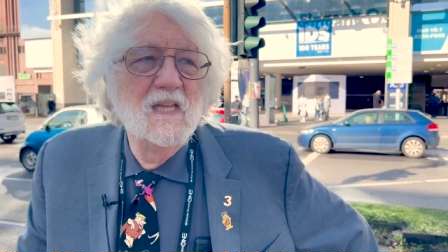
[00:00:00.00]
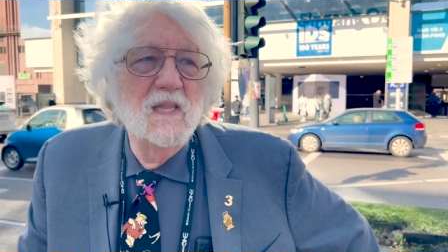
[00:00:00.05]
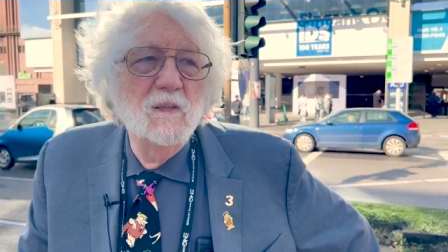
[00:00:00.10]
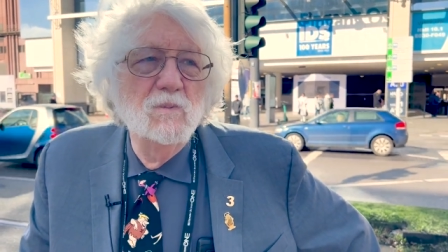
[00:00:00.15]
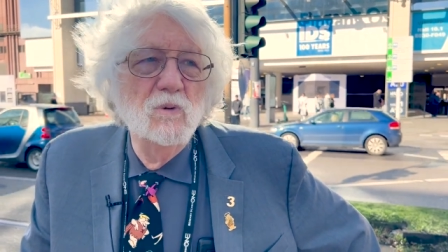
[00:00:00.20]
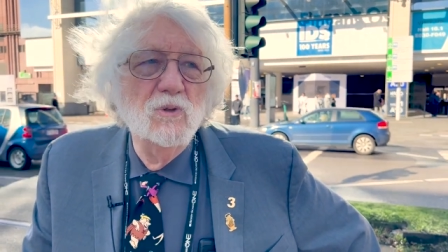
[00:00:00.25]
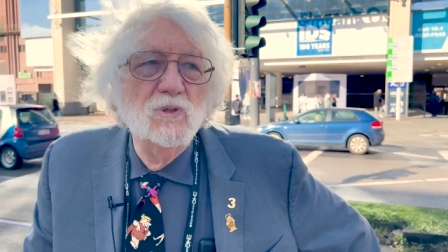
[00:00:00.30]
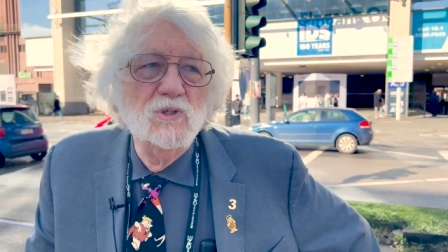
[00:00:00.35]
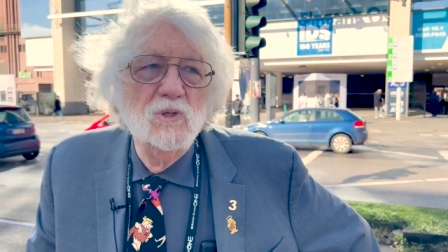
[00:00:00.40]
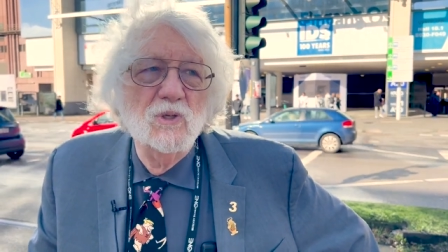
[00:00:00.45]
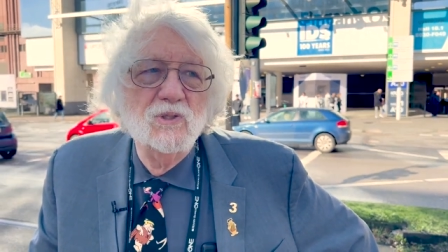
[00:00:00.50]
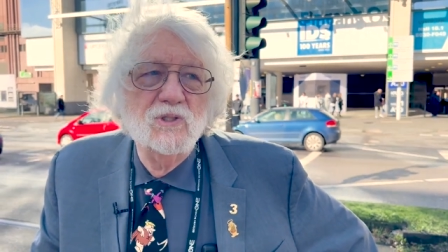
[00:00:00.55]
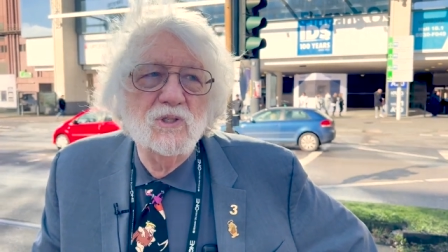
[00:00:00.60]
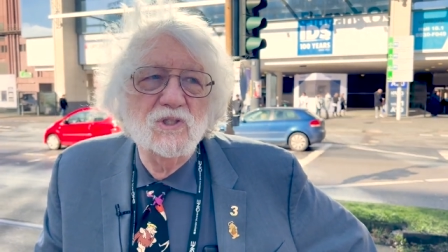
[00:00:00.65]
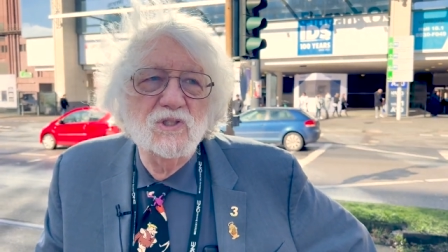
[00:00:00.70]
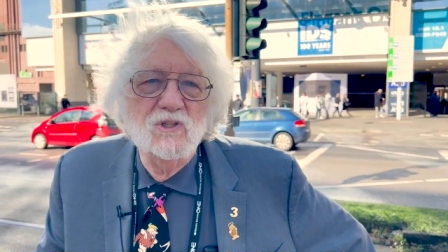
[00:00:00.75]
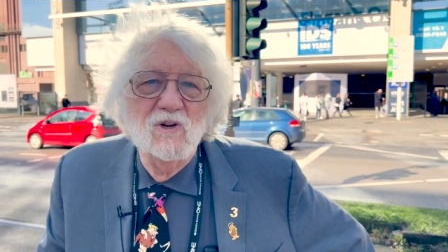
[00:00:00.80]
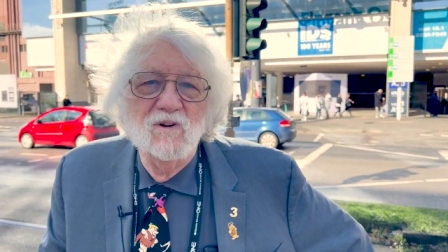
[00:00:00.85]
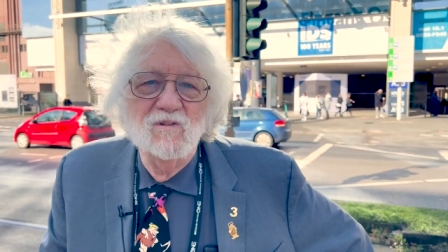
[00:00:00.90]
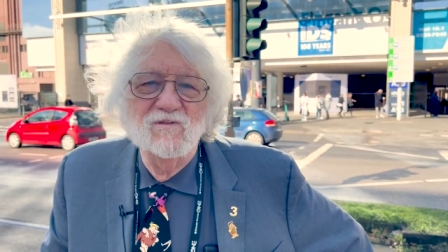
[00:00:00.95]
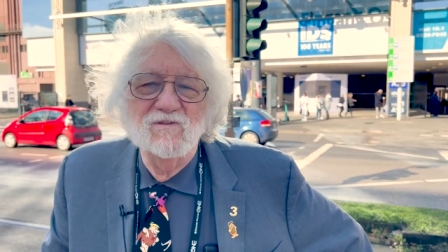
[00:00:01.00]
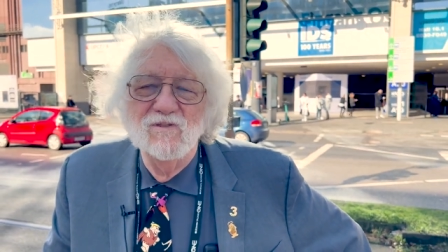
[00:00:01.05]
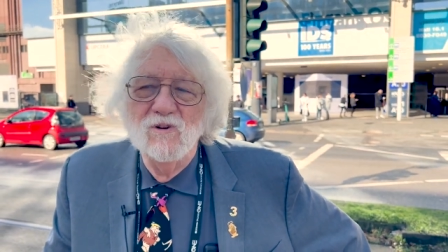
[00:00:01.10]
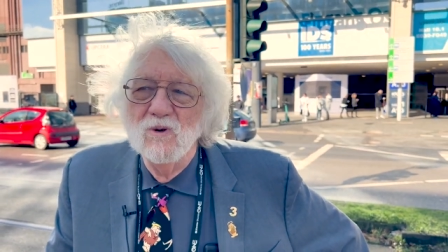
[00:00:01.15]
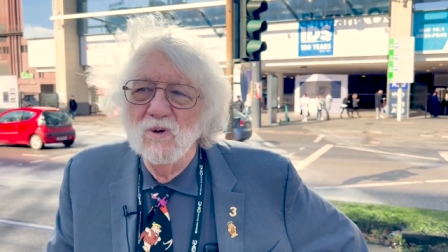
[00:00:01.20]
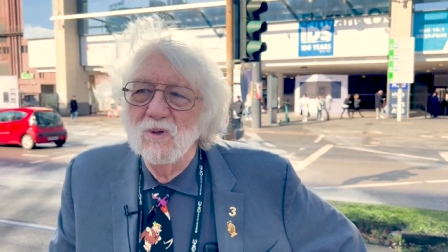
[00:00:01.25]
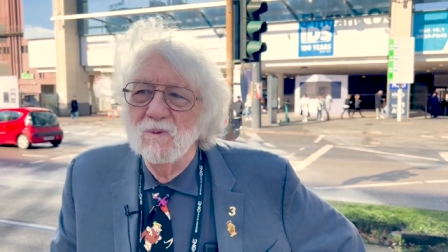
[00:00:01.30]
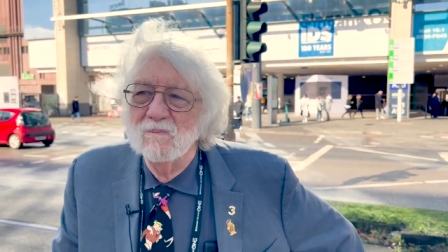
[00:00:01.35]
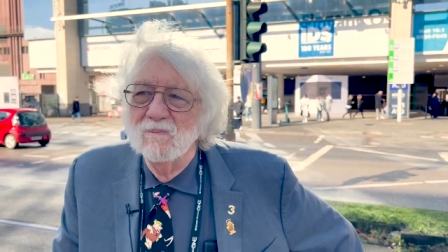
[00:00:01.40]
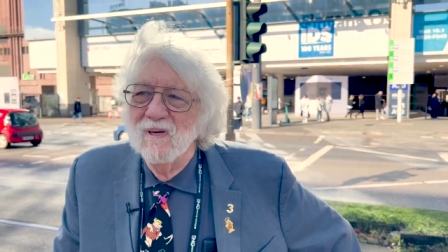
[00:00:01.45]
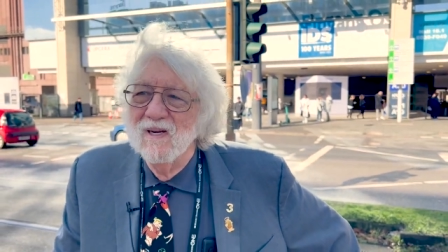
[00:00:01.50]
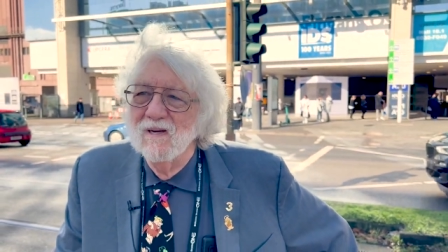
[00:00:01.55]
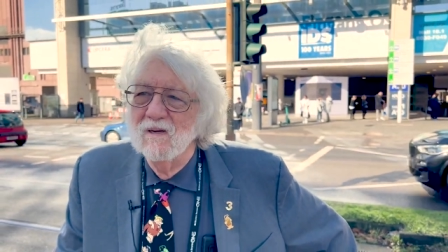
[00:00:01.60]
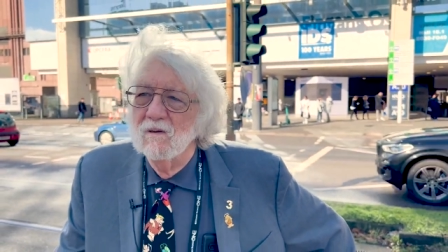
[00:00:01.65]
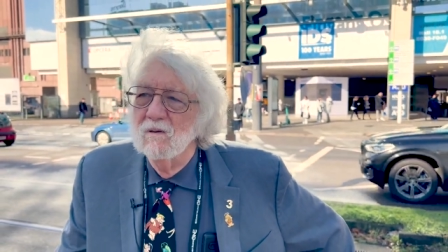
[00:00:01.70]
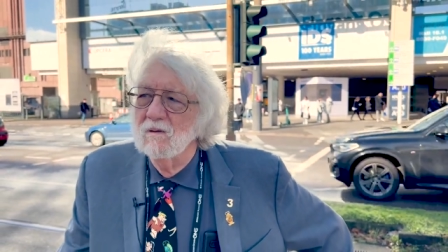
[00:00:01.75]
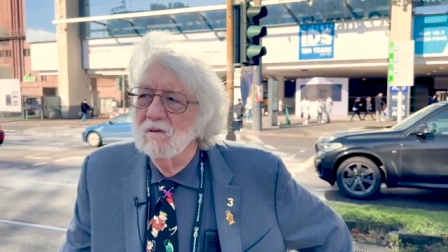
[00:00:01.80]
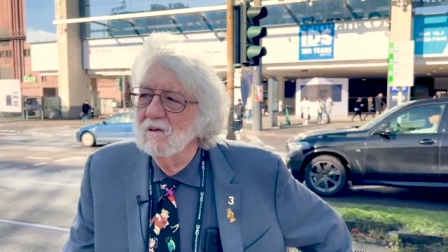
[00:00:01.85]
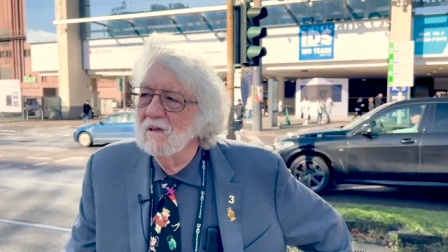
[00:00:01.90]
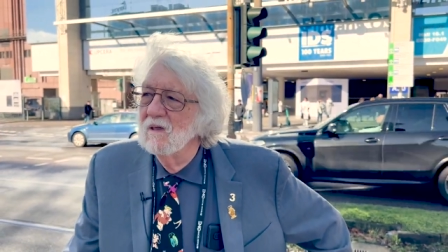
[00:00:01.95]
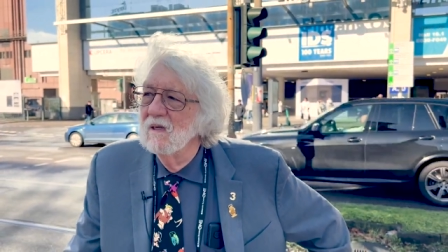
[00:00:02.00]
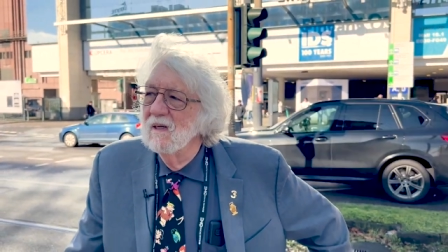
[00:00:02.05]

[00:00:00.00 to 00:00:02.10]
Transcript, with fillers: The booths also serve food, beer,